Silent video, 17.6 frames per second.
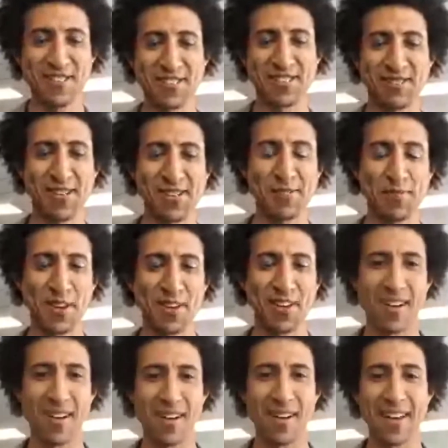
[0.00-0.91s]
It's great to be
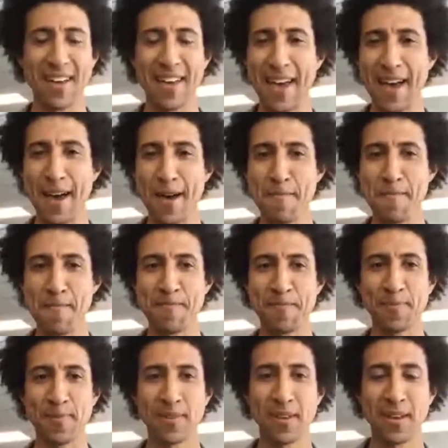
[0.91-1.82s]
here.
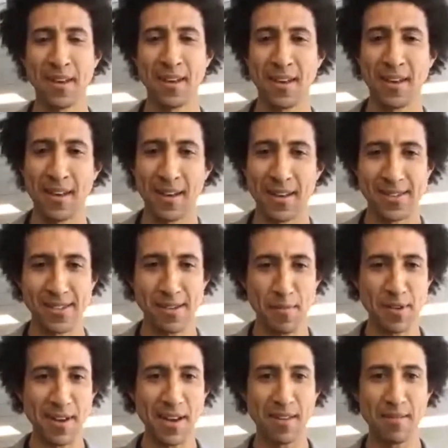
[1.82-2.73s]

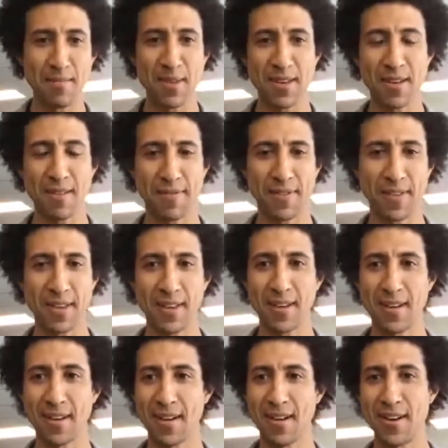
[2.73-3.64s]
Someone yell at me if
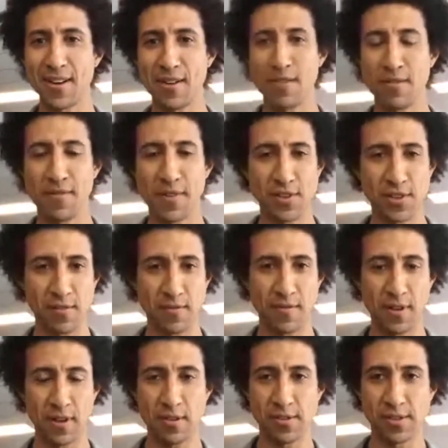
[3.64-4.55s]
the audio and
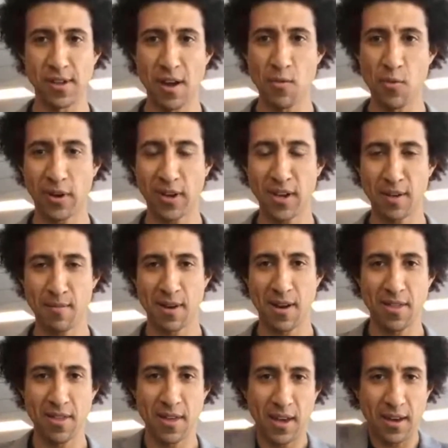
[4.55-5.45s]
video is not working, but
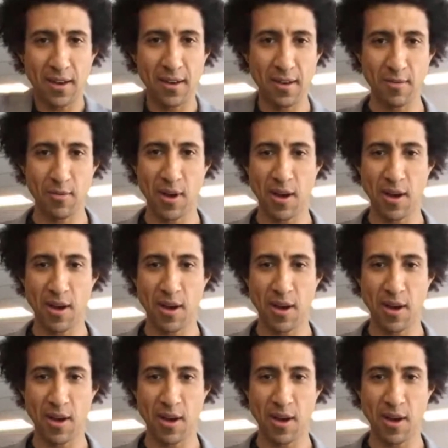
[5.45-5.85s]
I think